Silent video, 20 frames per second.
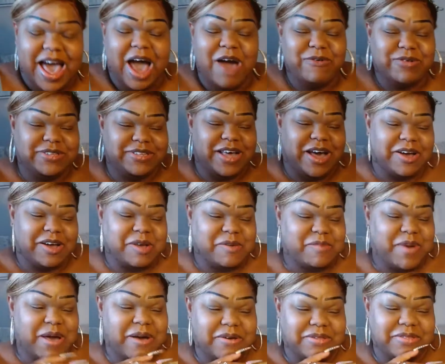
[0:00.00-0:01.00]
I was talking
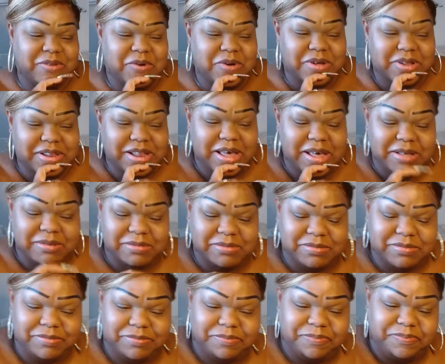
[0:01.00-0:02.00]
about doing
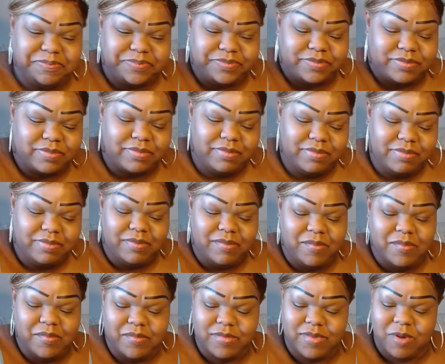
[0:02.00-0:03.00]
um
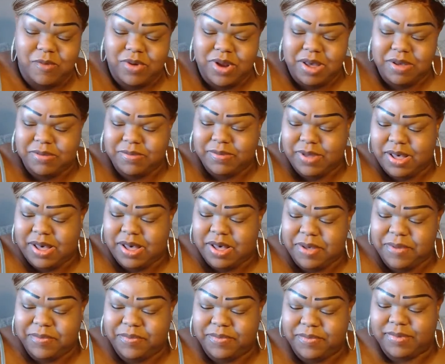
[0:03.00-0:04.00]
what I was
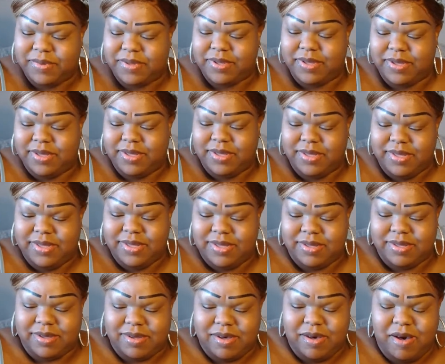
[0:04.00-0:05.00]
um
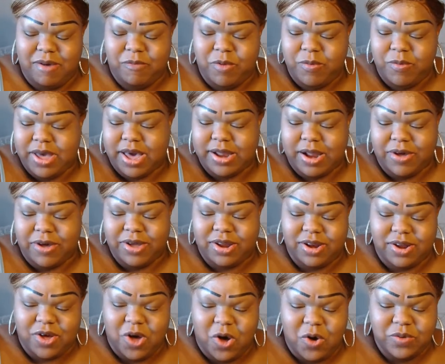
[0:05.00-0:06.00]
uh, what we got out here,
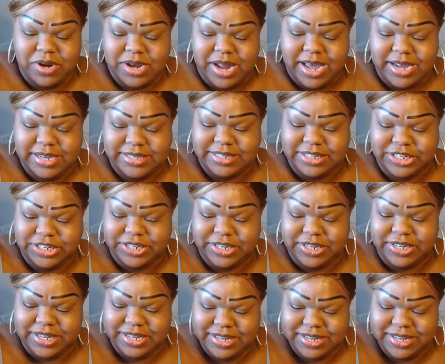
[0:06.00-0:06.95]
the Golden Knights and shit.